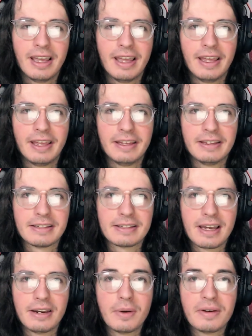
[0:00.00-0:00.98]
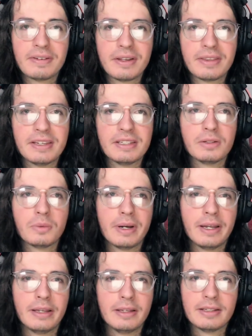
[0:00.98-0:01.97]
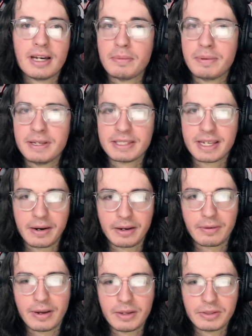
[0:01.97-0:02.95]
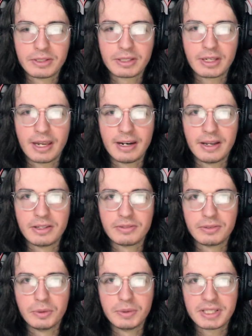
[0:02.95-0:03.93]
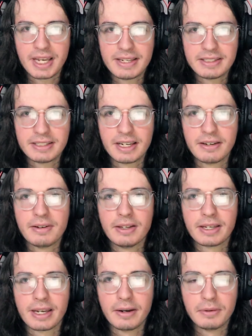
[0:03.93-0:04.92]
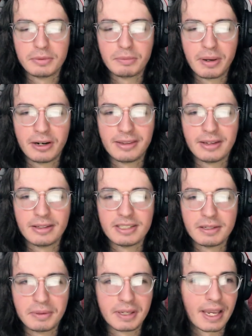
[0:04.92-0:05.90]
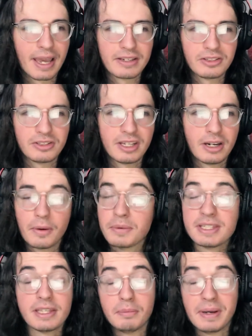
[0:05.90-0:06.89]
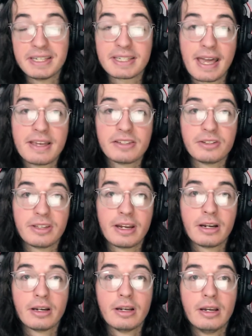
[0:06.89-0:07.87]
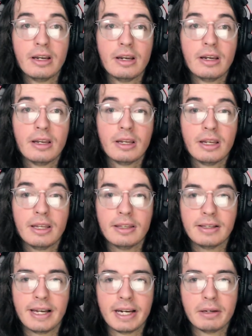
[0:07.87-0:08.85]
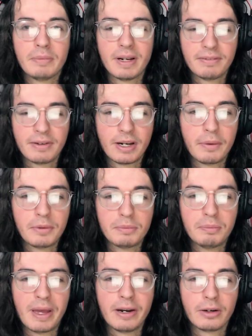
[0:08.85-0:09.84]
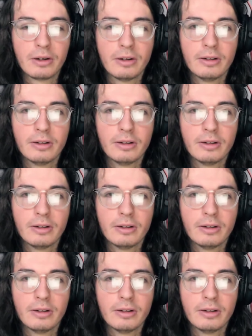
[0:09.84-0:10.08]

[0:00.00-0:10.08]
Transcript: And I know I felt this when Top 8 Scouting Grounds got announced for who was casting. I felt like I was better than some of the casters there. I wasn't the best caster there in the lineup, but I felt I was better